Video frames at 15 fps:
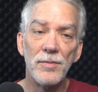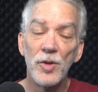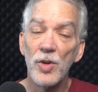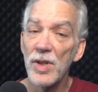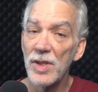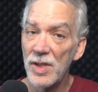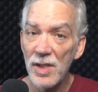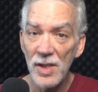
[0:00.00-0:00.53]

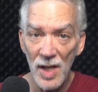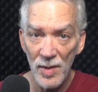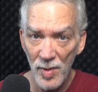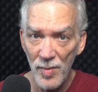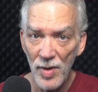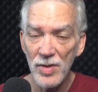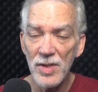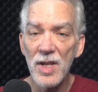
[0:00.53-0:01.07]
Christians, I'm
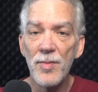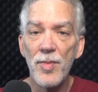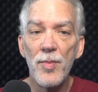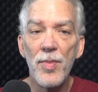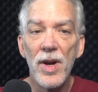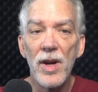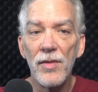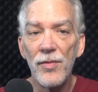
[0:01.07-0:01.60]
emotionally
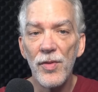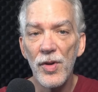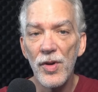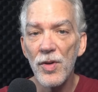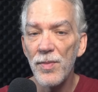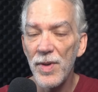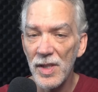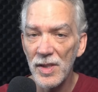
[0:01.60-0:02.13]
prepared for your
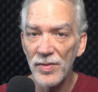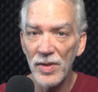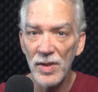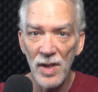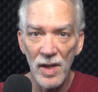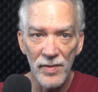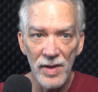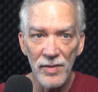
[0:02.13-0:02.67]
peaceful,
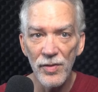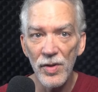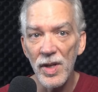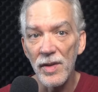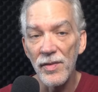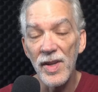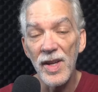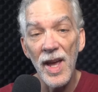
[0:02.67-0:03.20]
loving,
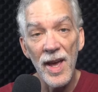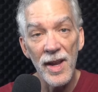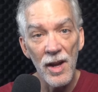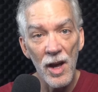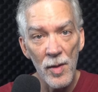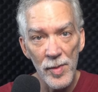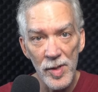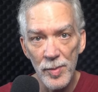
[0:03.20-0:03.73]
forgiving ad
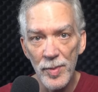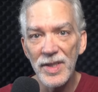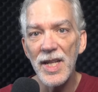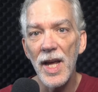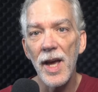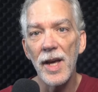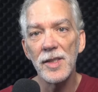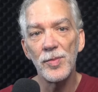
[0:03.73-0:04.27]
hominem
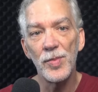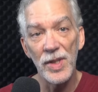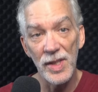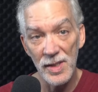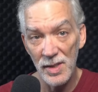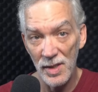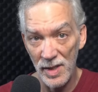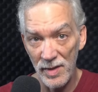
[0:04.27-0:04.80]
attacks.
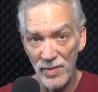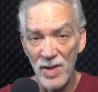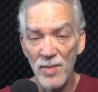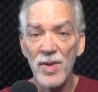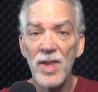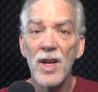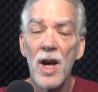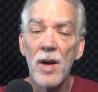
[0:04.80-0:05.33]
Please leave them
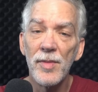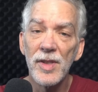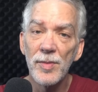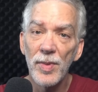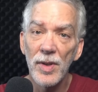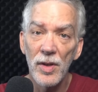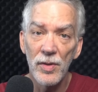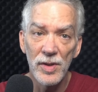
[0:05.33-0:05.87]
in the comments
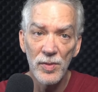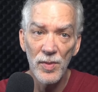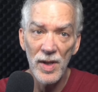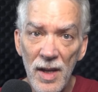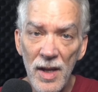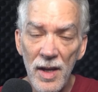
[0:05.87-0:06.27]
below as well.